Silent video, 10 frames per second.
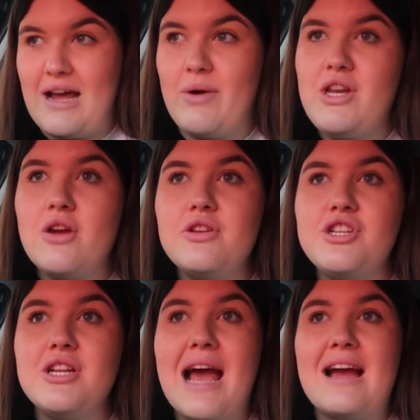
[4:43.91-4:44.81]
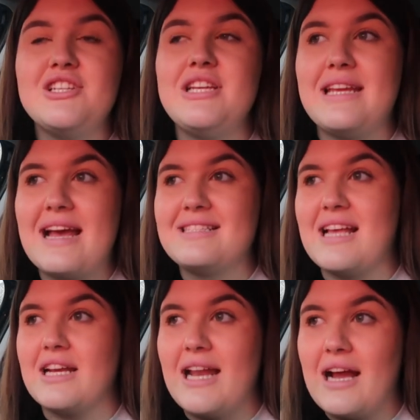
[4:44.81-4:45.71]
Now, I know you shouldn't actually get
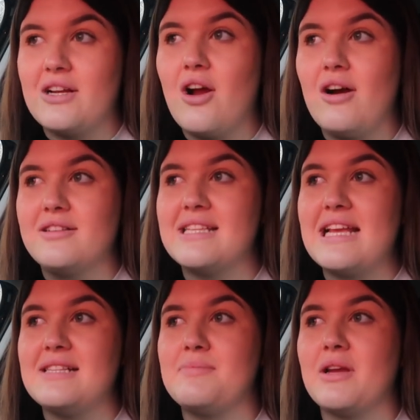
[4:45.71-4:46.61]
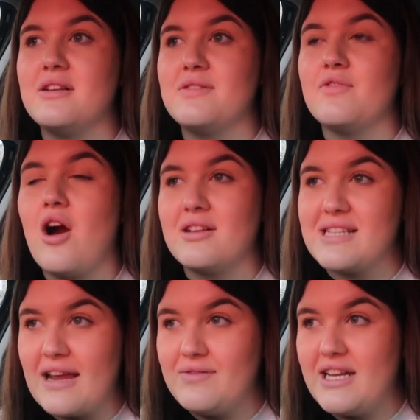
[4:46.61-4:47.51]
secondhand car seats because of car
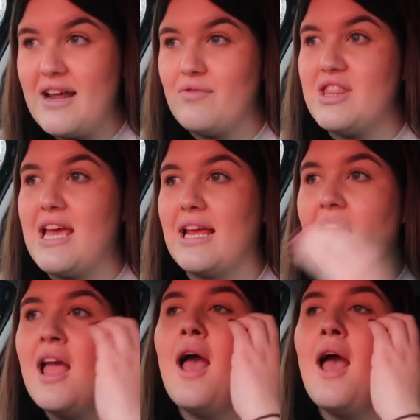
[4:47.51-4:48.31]
safety and everything.